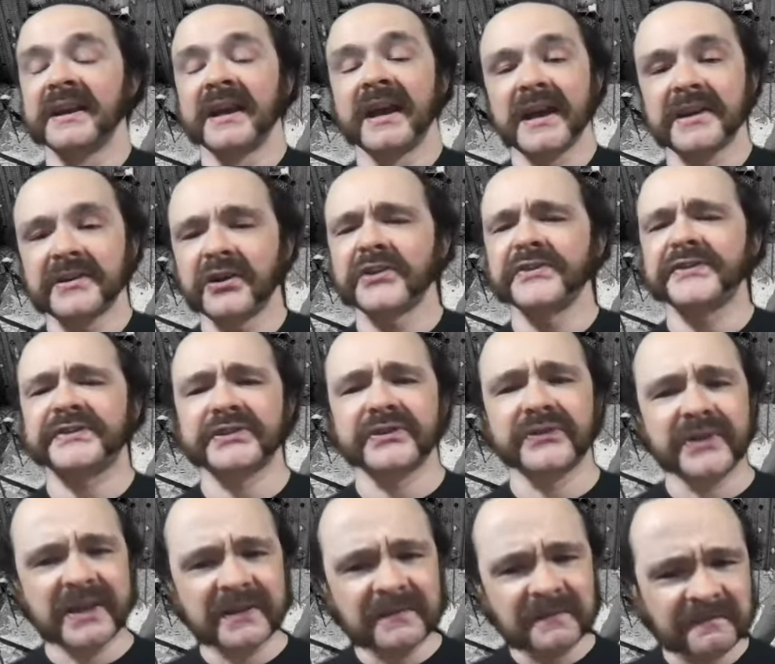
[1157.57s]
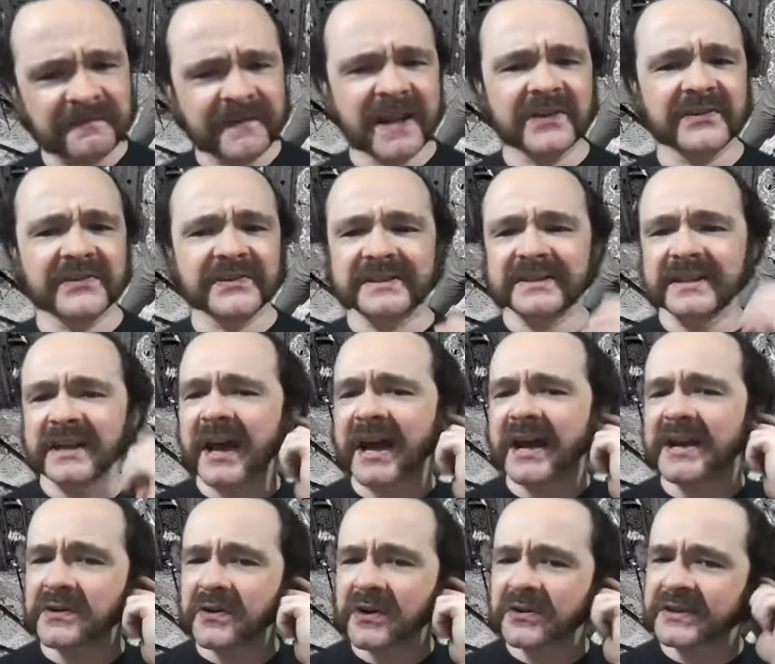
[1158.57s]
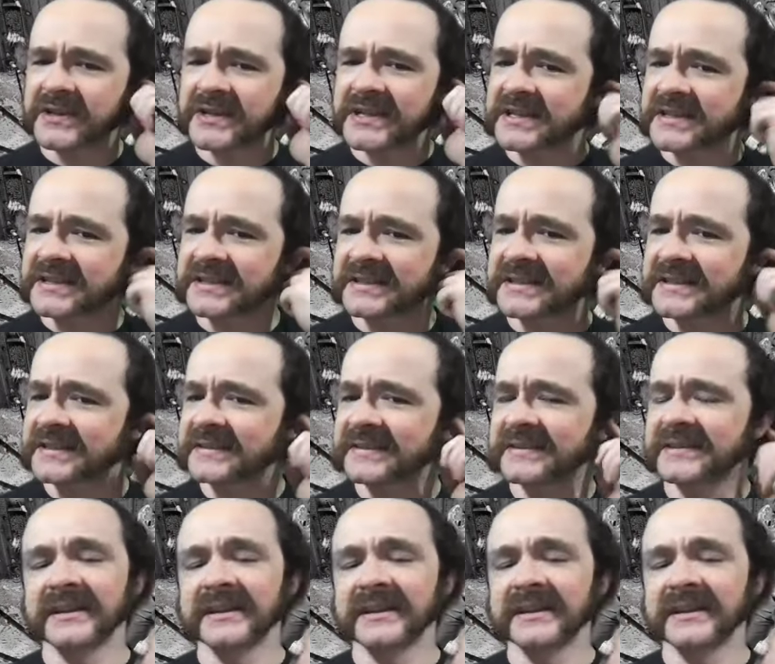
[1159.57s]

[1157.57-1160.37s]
And also, in fairness, hierarchy is